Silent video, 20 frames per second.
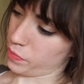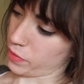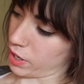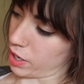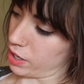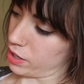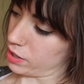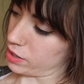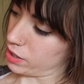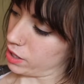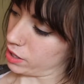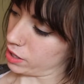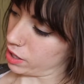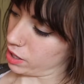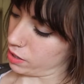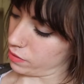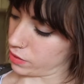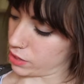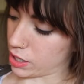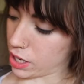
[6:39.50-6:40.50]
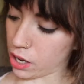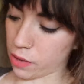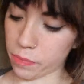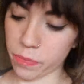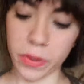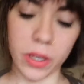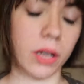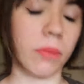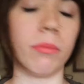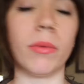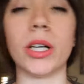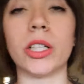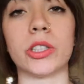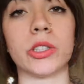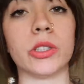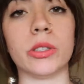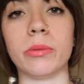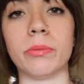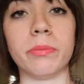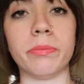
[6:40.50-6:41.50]
Honestly, I can't even tell.
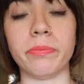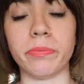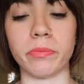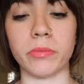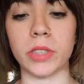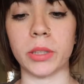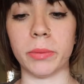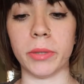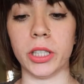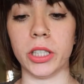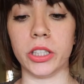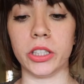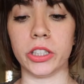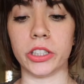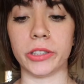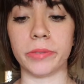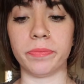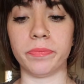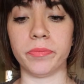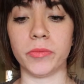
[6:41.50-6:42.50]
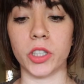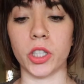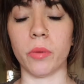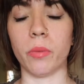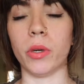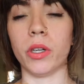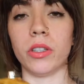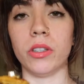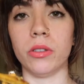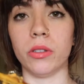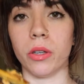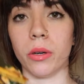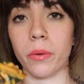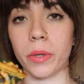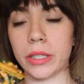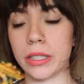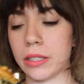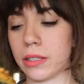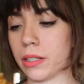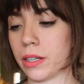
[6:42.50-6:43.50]
Mushroom, spinach, well, you know
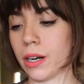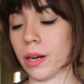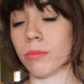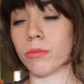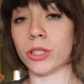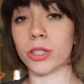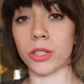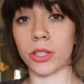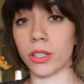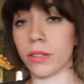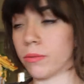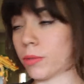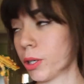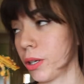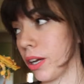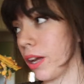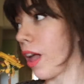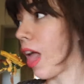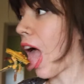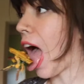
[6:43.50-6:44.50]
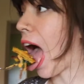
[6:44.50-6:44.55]
what's in there. I'm just gonna, okay.